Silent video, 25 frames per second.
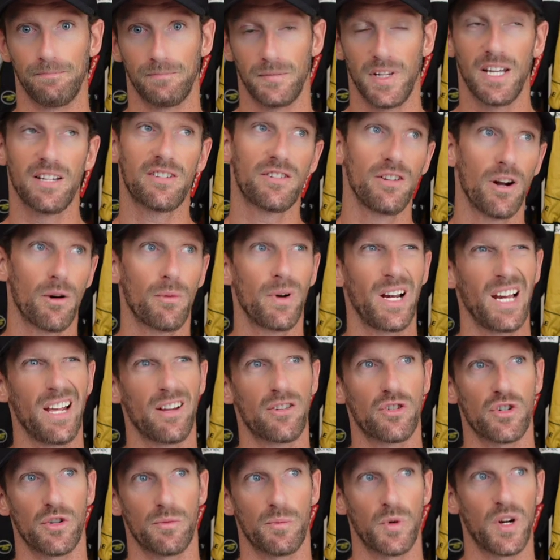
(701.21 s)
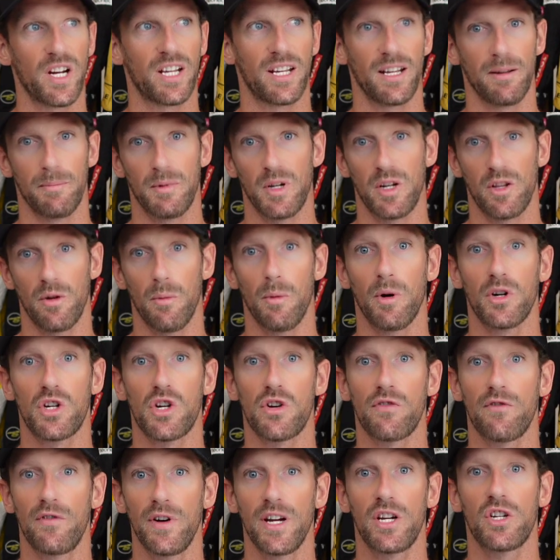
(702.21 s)
It's not really engine braking, but how
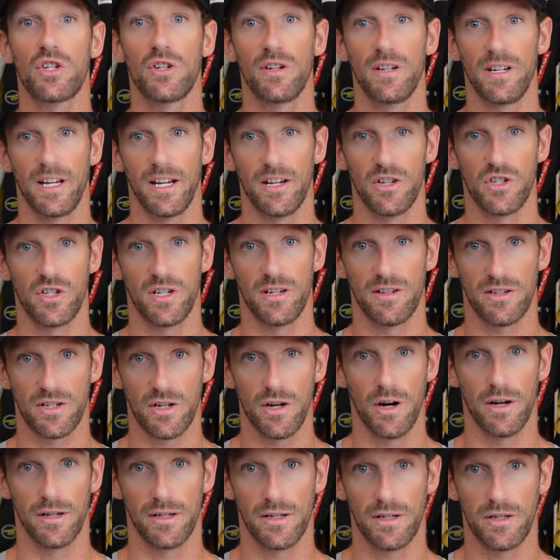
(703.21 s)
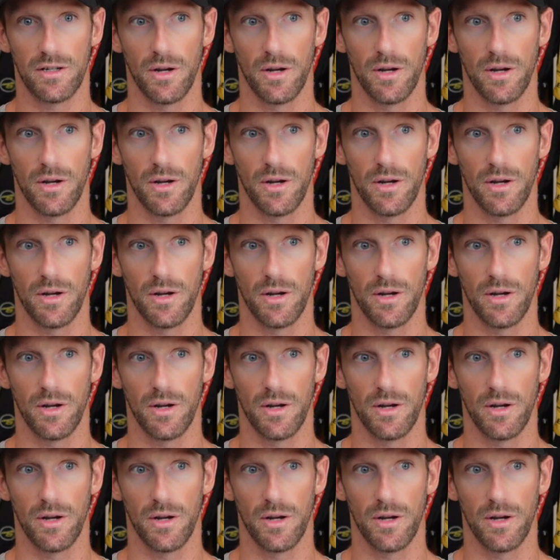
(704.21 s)
much friction the engine has got.